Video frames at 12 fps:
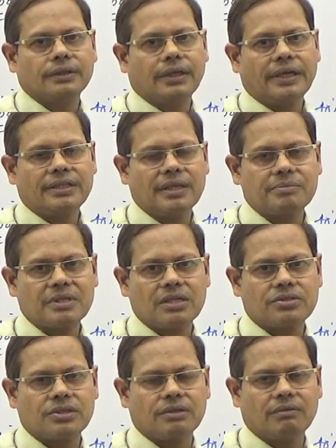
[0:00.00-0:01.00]
get
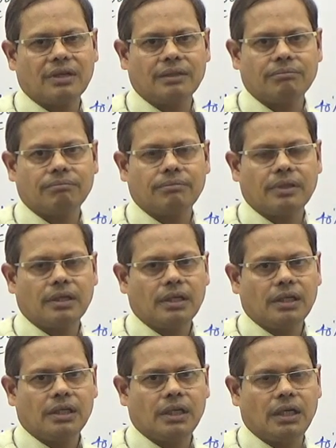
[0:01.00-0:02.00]
themselves
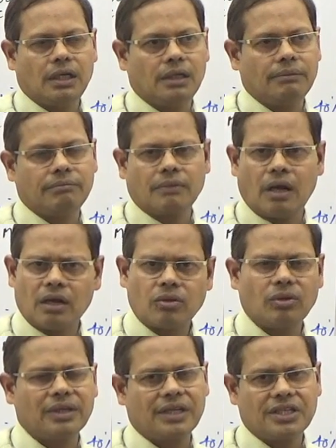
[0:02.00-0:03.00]
not
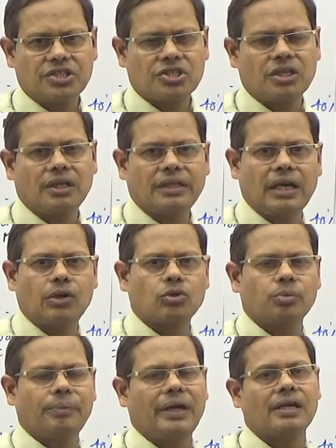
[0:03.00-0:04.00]
only registered, they have
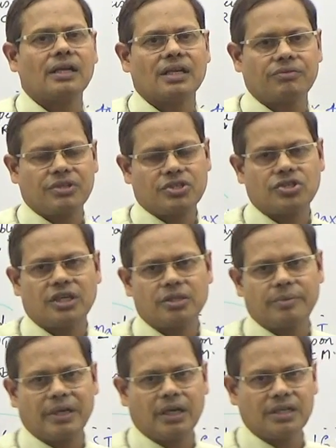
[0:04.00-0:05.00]
to pay under reverse charge
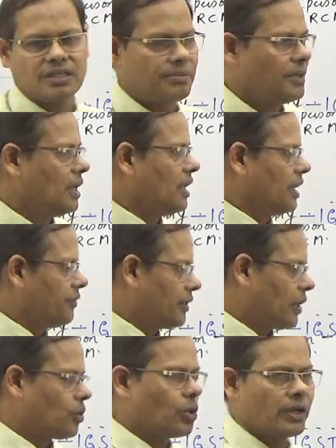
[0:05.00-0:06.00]
mechanism. If
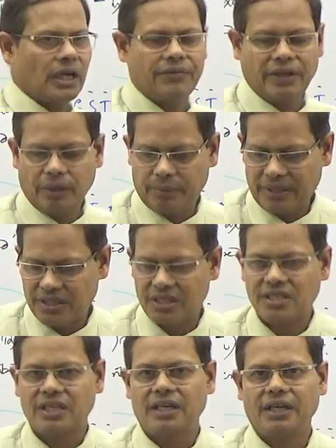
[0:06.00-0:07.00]
they don't have any
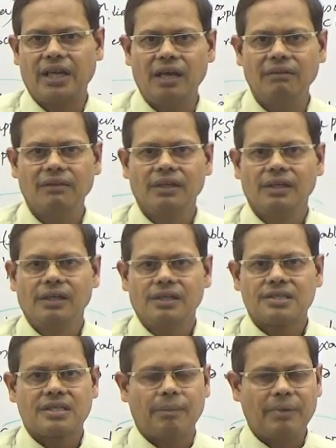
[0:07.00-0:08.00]
presence in India,
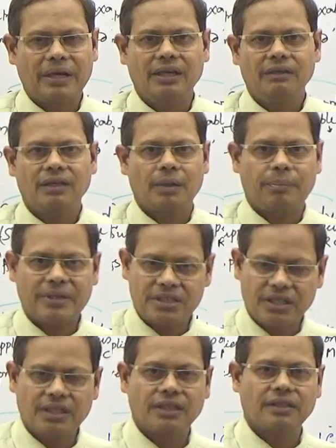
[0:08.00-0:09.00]
somebody
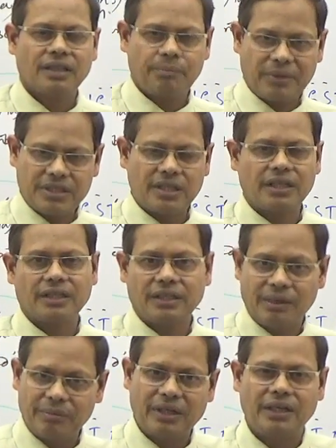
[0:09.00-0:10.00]
representing
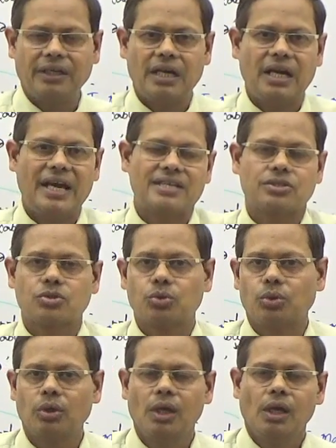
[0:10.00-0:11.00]
them in India has
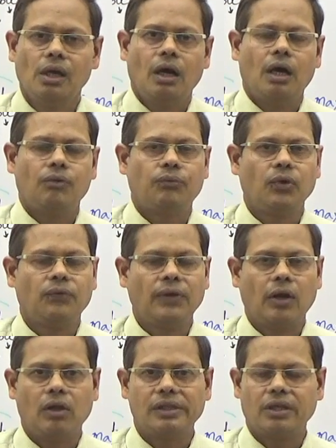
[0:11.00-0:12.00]
to
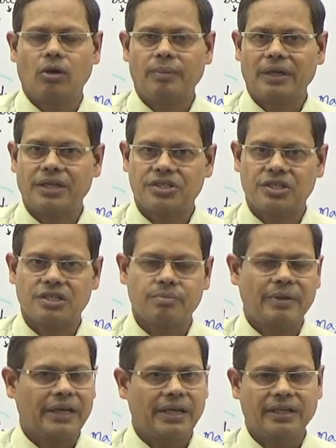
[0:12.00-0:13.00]
fulfill all the obligations
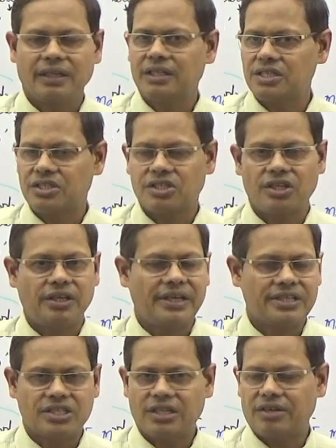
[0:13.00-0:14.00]
by getting registered,
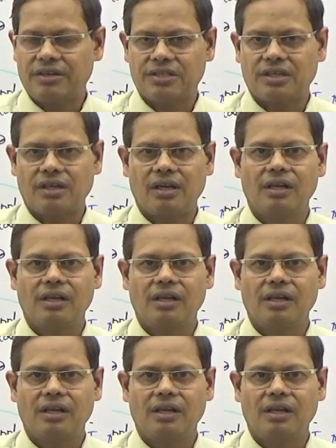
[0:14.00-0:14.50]
etc., etc.